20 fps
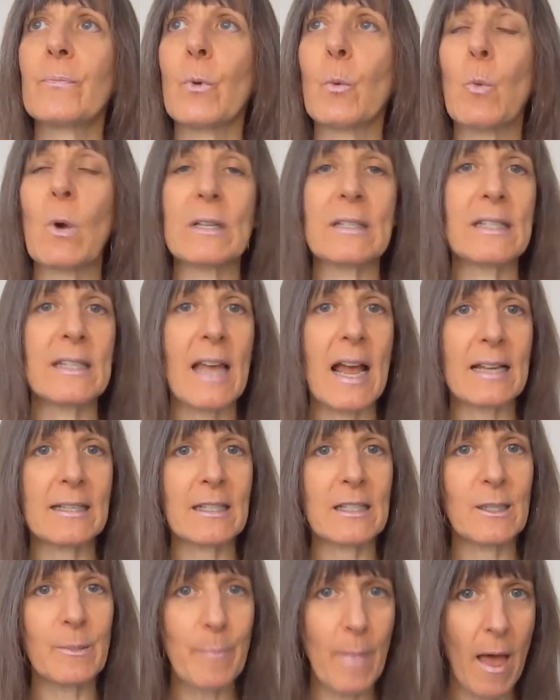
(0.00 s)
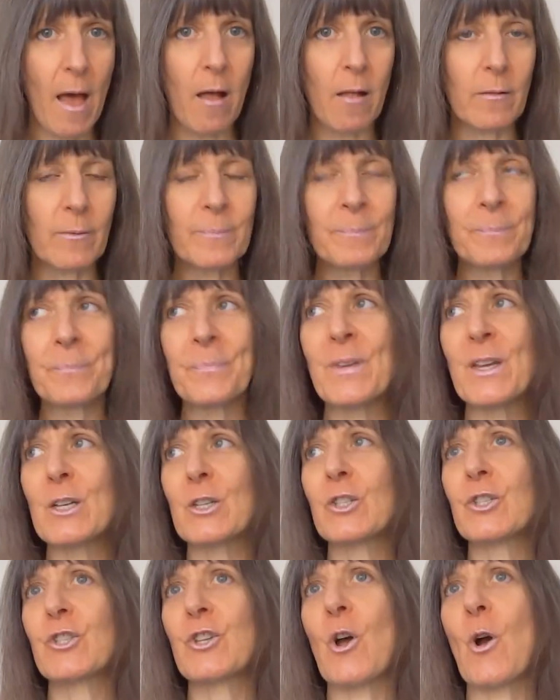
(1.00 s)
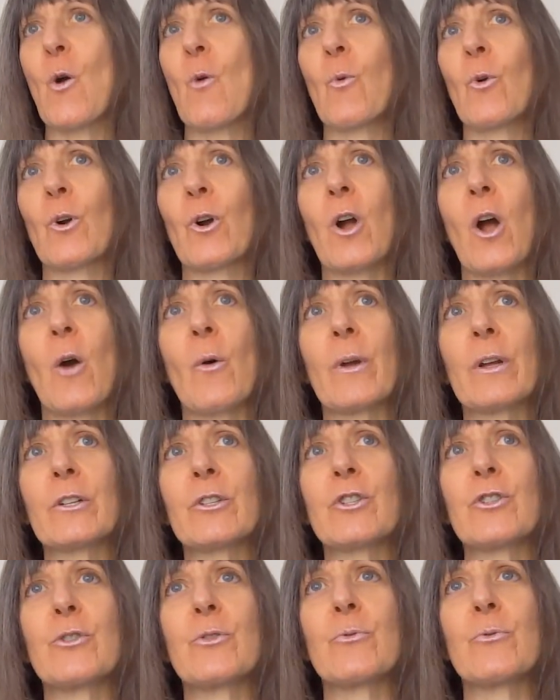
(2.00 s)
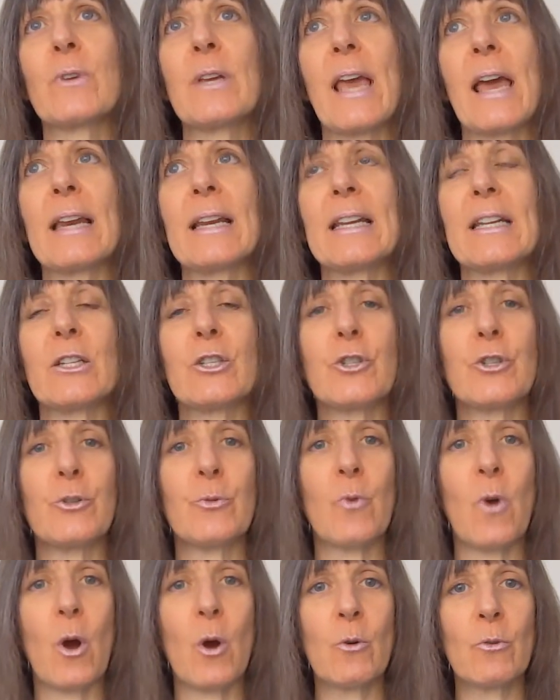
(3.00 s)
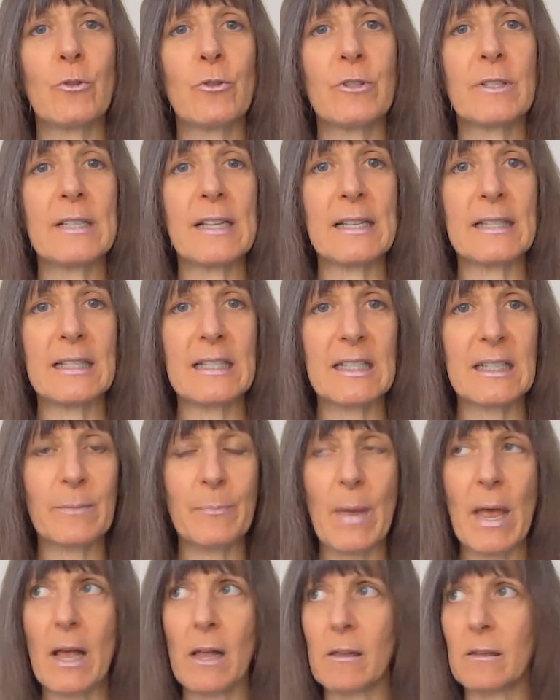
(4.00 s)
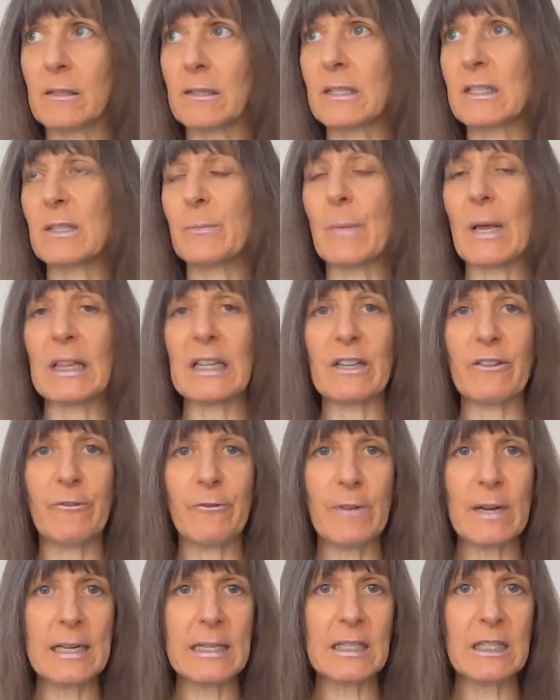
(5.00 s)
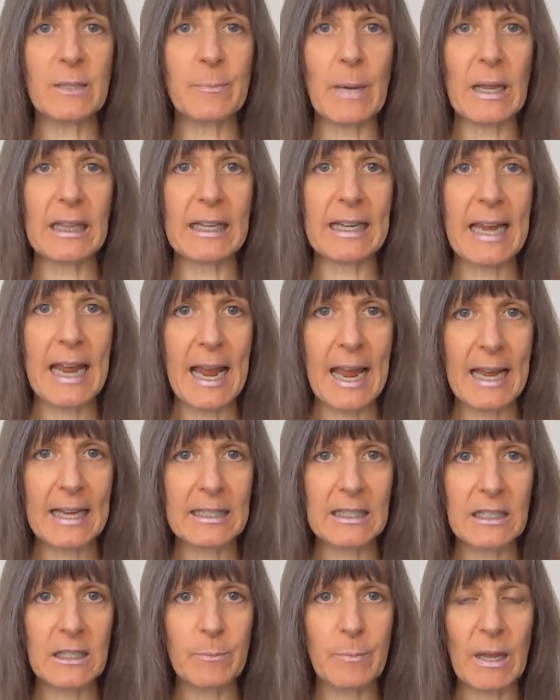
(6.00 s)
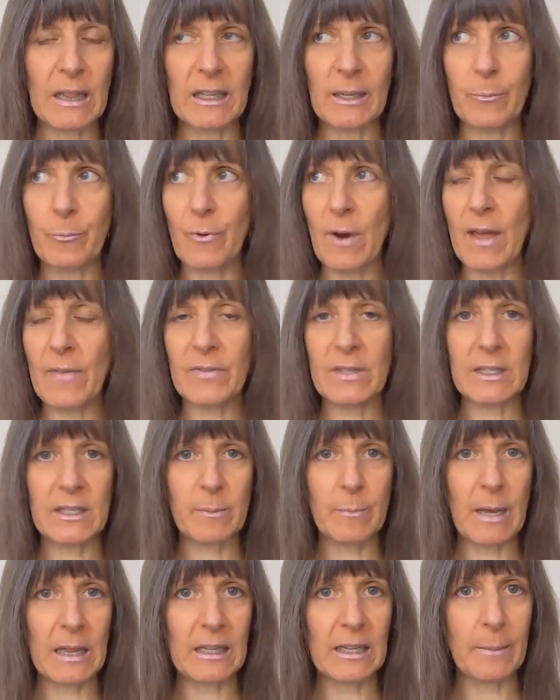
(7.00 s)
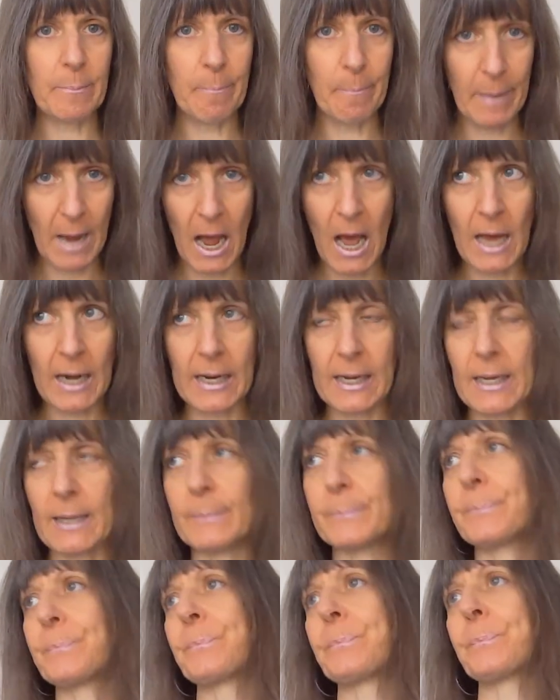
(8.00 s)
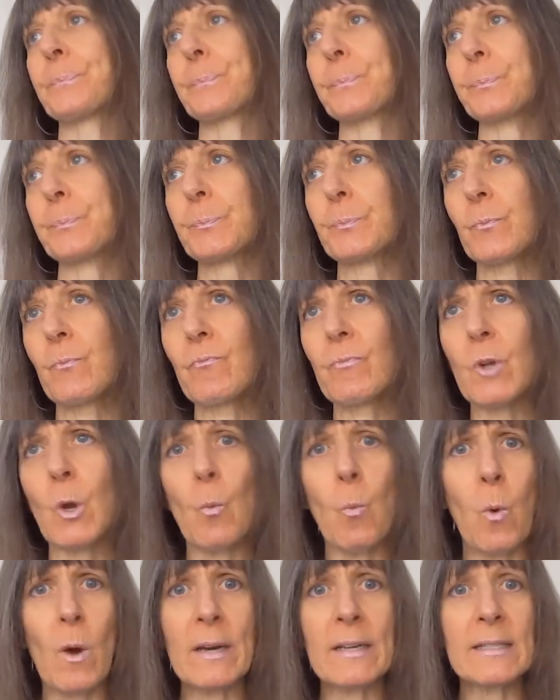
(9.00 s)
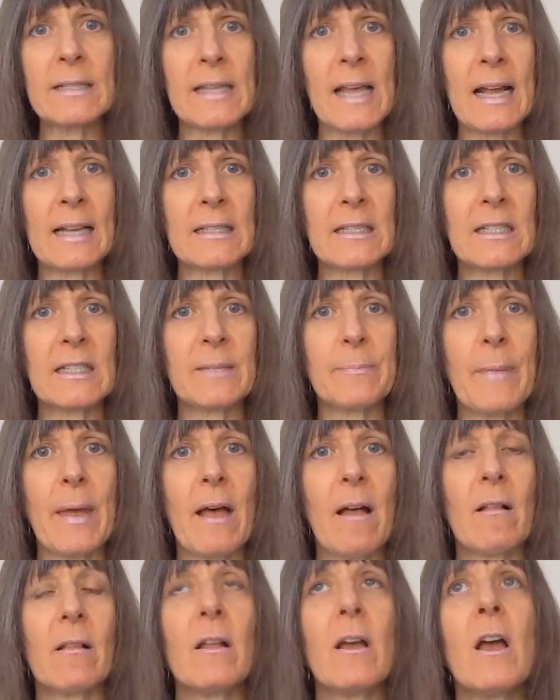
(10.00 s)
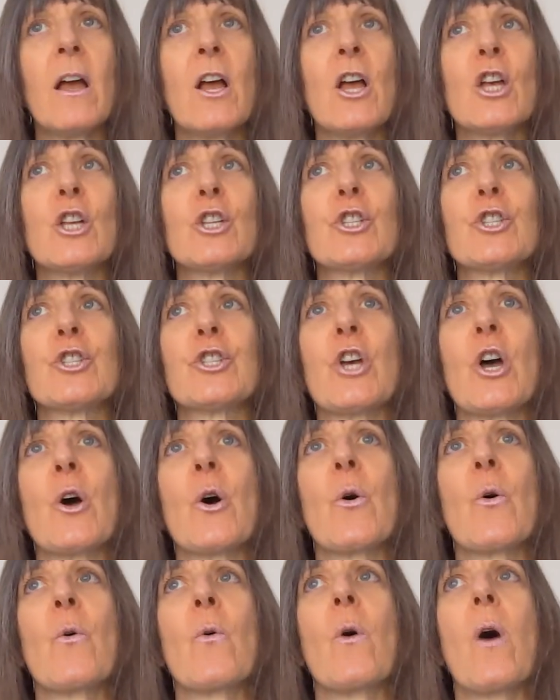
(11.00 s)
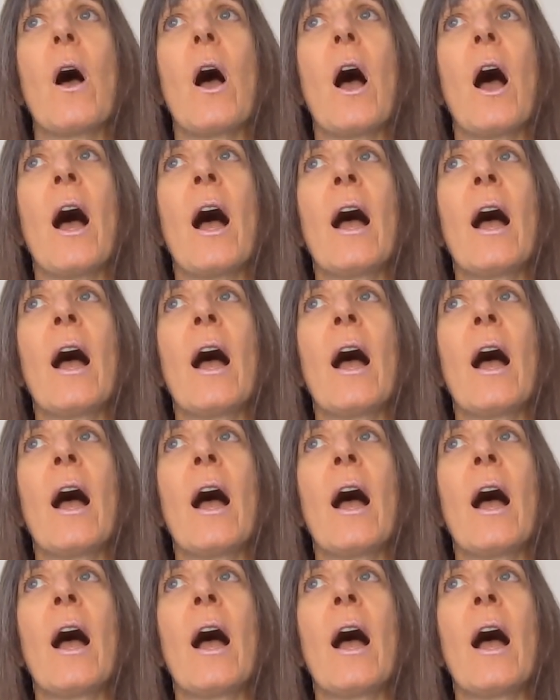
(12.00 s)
what's that smell? So we're going to get into odors and smells, smelly feet, smelly hands, smelly breath, smelly body. What is that smell? So